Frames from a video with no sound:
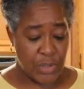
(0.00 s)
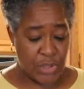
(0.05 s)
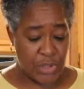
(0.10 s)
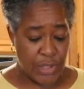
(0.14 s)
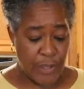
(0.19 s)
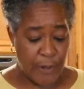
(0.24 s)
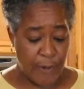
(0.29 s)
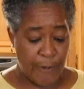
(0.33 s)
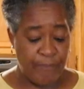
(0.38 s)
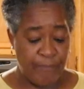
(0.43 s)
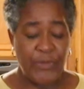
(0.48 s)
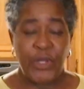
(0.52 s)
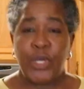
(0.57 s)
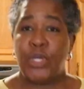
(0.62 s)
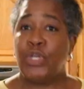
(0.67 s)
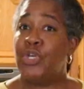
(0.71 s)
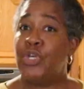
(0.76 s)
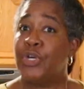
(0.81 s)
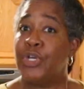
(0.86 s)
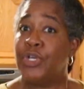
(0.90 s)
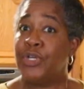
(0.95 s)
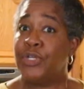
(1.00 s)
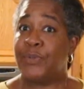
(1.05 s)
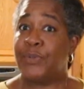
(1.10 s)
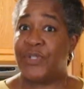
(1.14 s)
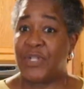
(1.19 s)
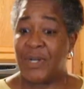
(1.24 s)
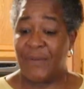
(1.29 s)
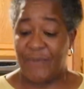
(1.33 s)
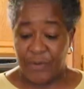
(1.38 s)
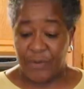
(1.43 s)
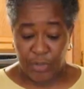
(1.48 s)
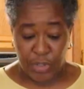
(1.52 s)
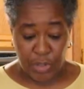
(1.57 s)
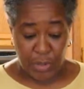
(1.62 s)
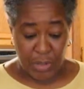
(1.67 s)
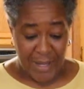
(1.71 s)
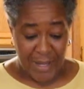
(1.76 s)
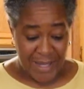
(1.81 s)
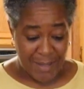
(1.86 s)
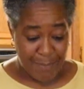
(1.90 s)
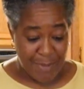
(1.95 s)
So you can use whichever you'd
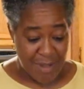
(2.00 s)
like.